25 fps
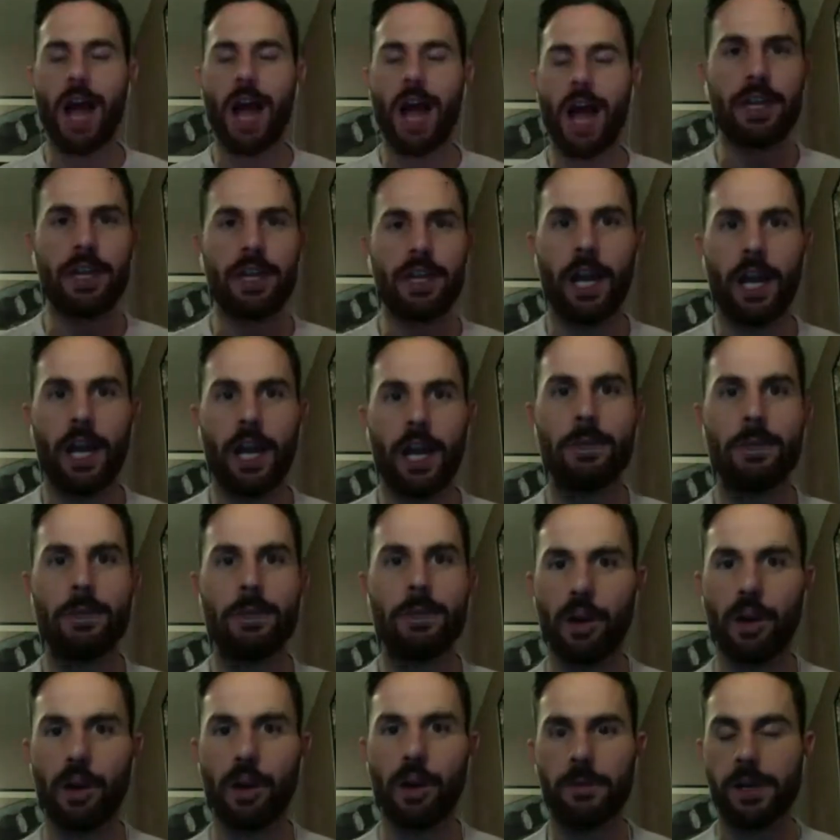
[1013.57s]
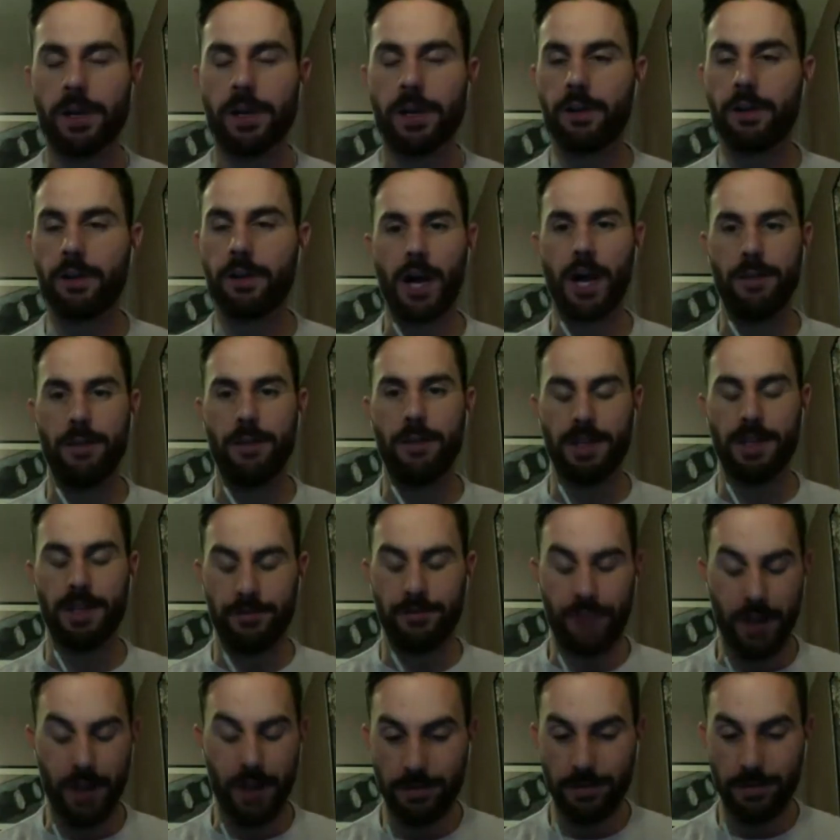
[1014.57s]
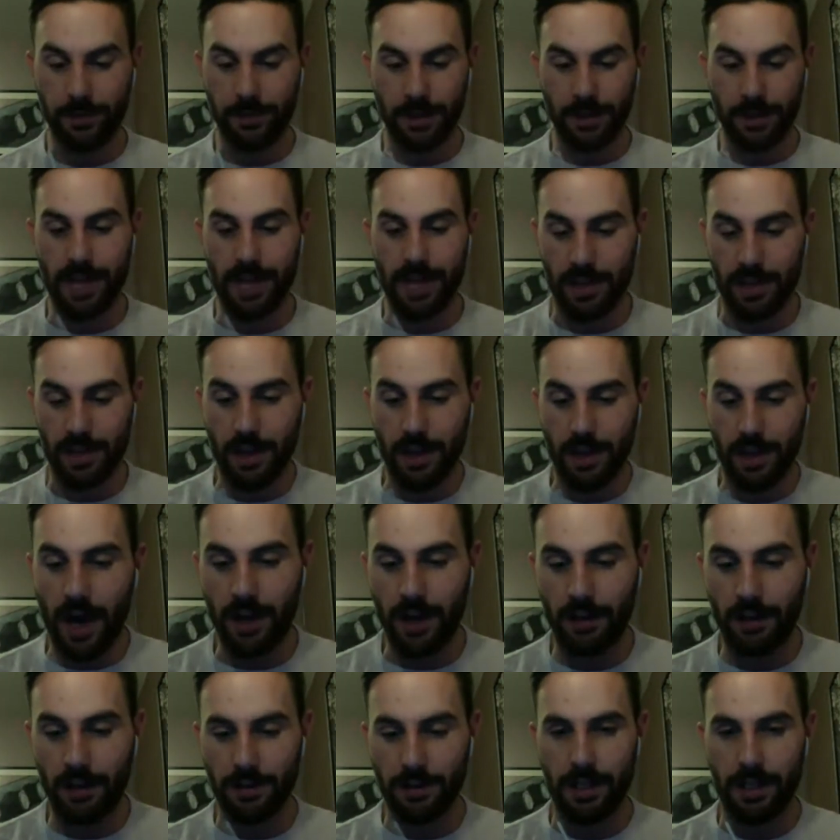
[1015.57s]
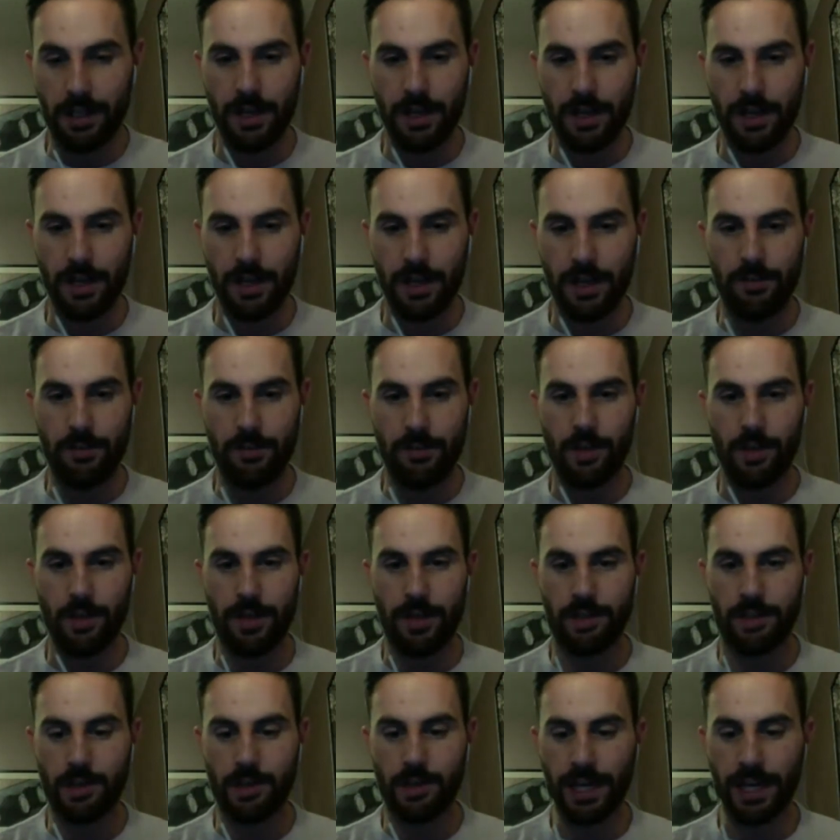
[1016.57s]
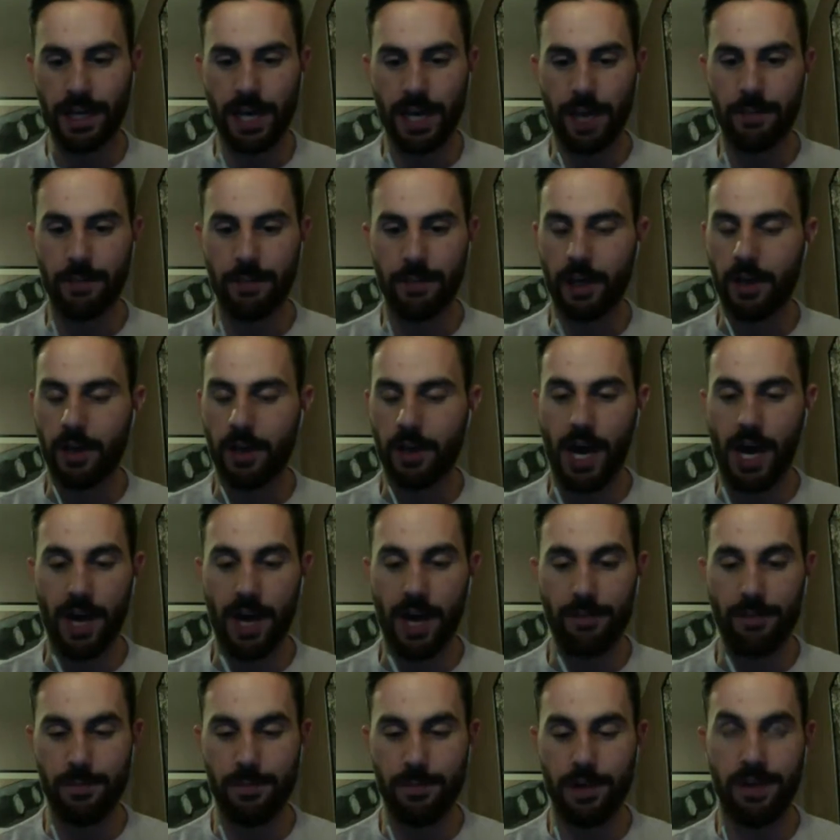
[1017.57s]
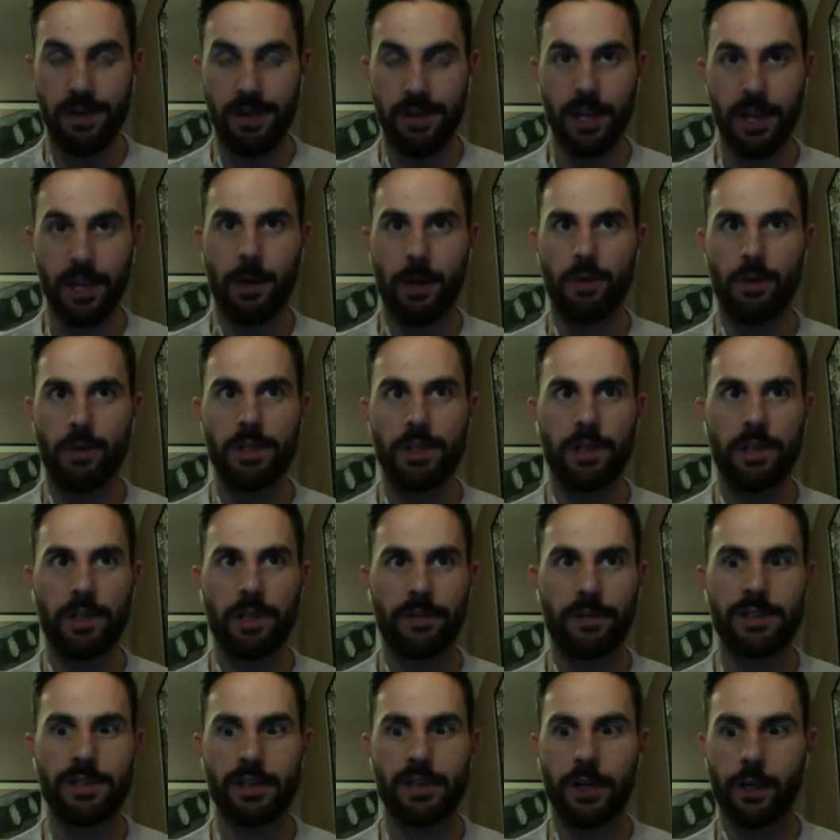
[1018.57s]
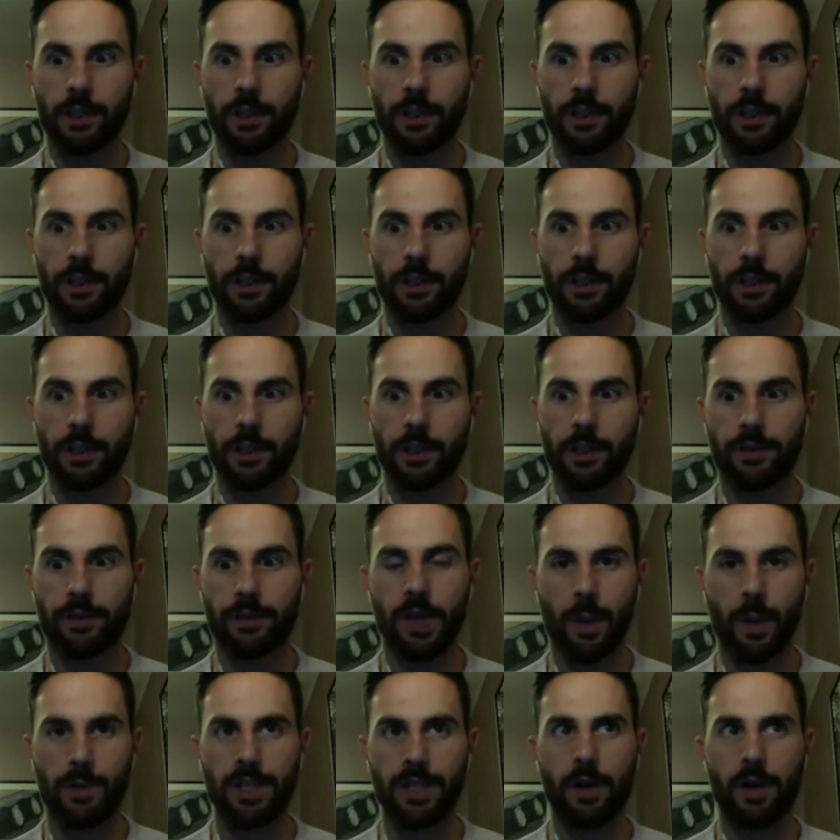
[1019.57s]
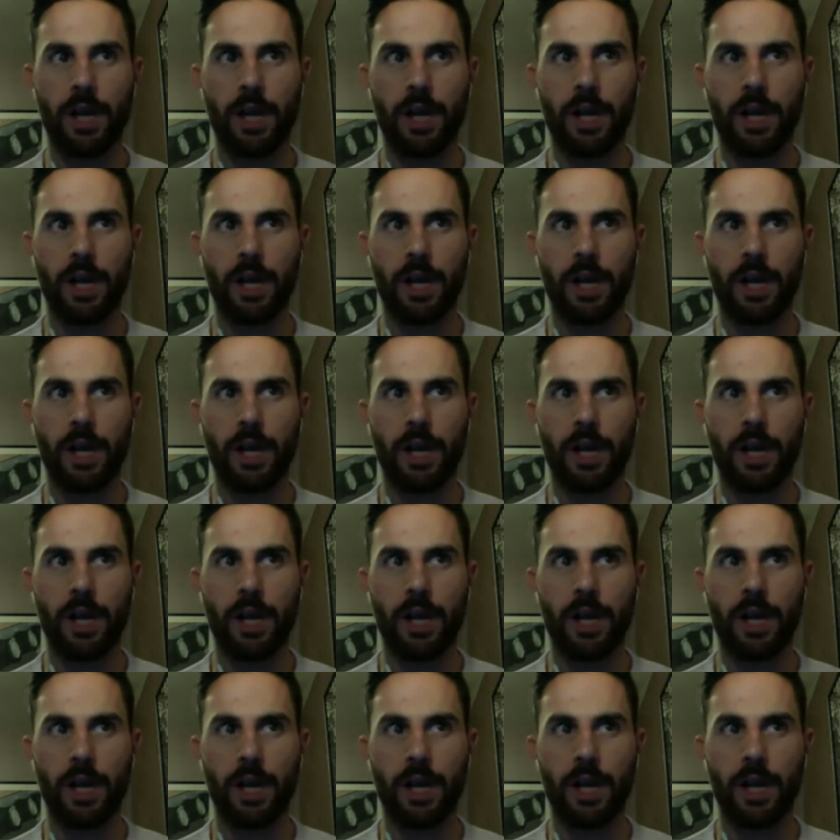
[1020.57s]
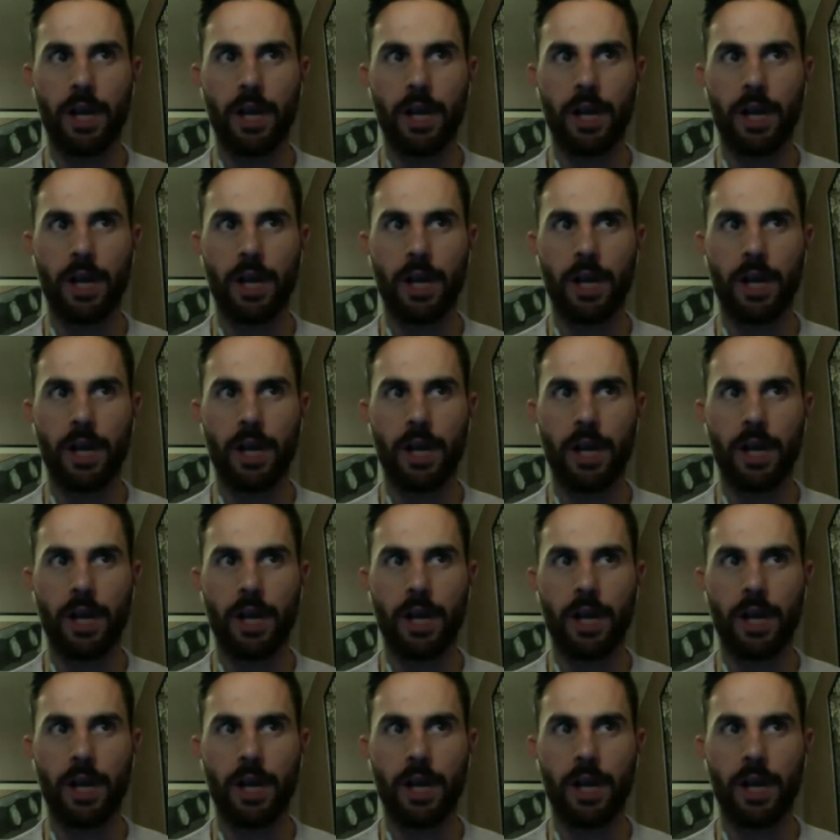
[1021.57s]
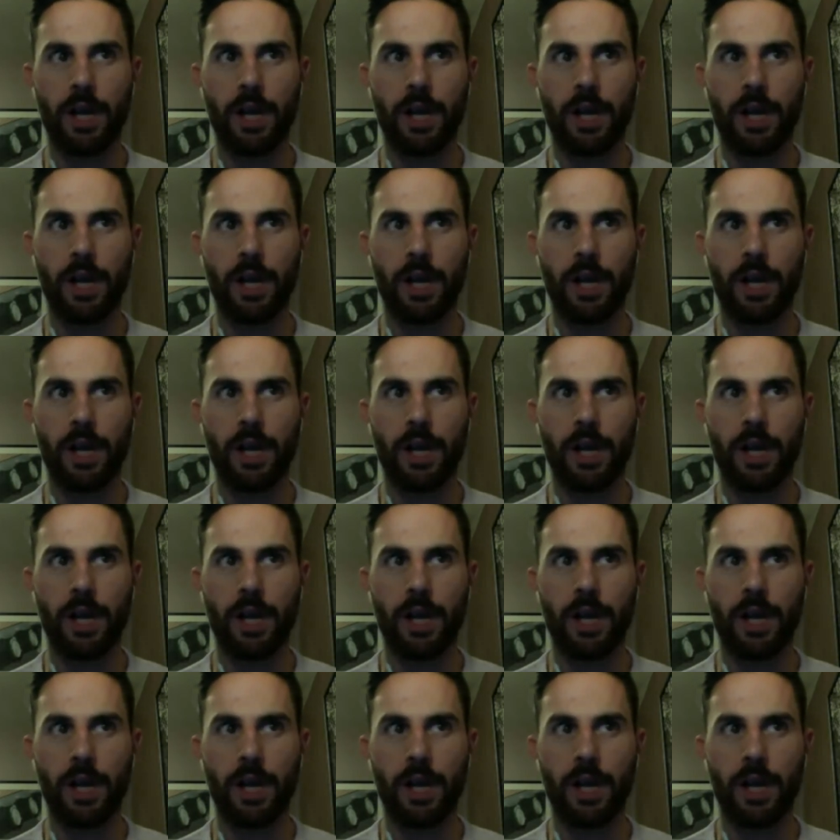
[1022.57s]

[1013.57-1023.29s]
would be thinking, I'd be going there, I'm like, okay, if I'm in front of that lock, like Kevin was, and I was looking, I'd be thinking about different scenarios for codes. Like, okay, it's Big Brother Canada 3, so there's going to be 3 on here.